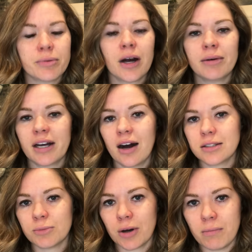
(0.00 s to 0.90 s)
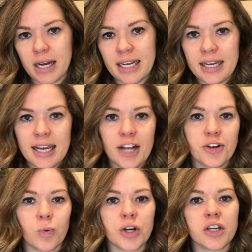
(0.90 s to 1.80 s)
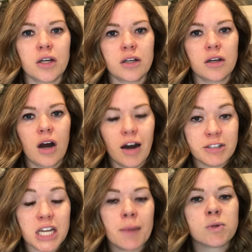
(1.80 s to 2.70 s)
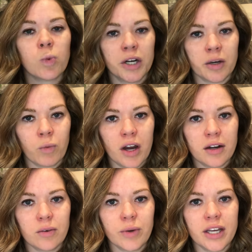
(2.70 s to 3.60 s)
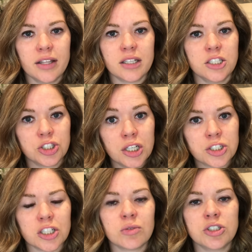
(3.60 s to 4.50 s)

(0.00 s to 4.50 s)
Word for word: probably cost more money, and you're working oftentimes one on one with an instructor,